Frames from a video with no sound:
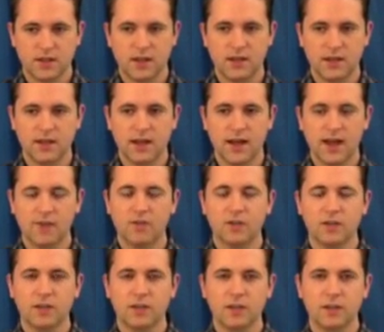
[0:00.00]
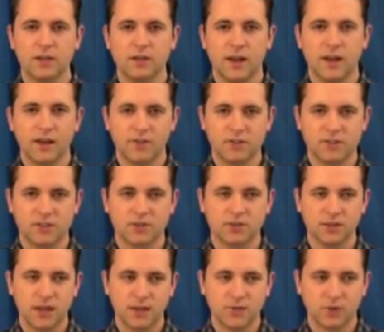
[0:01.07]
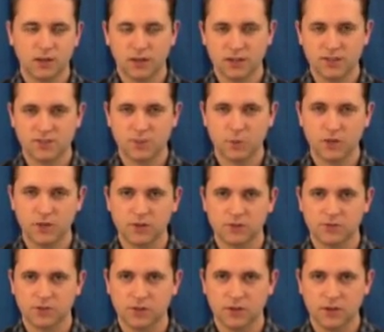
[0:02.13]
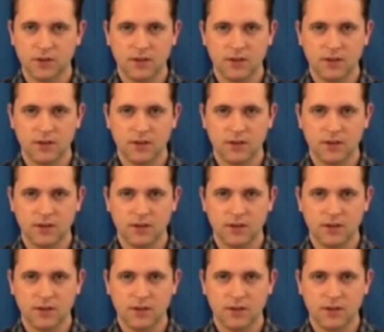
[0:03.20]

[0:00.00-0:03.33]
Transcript: in every key, every single day for at least a week or two.